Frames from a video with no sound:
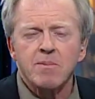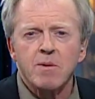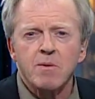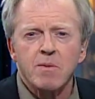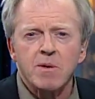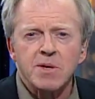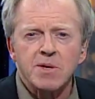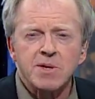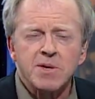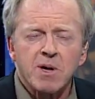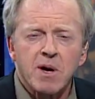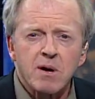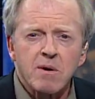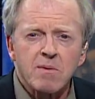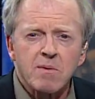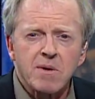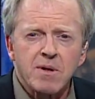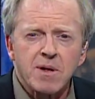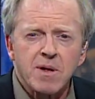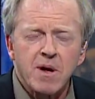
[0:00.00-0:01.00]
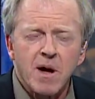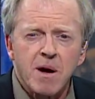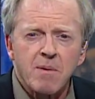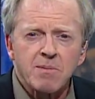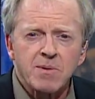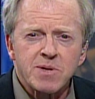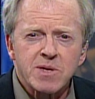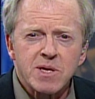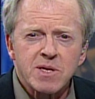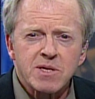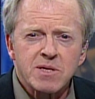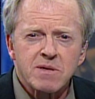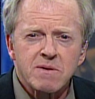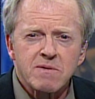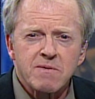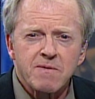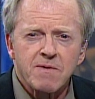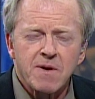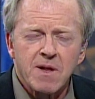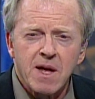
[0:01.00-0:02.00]
and we'll start with the
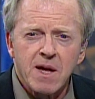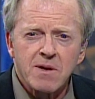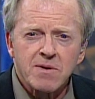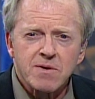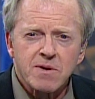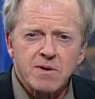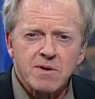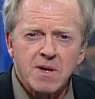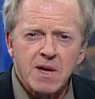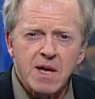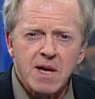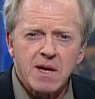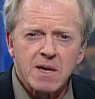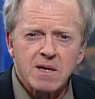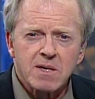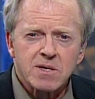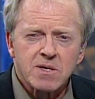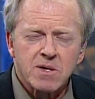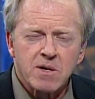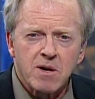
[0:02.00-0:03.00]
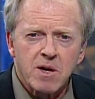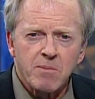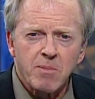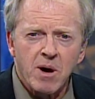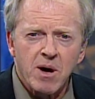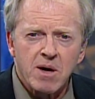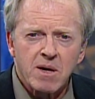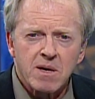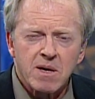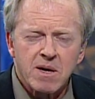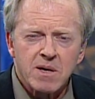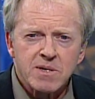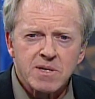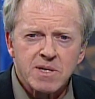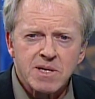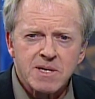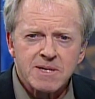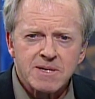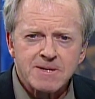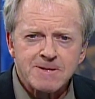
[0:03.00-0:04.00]
opposition finance critic, Shirley Bond. Here
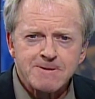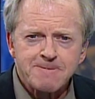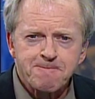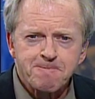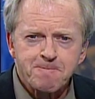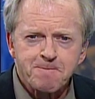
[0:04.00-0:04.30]
she is.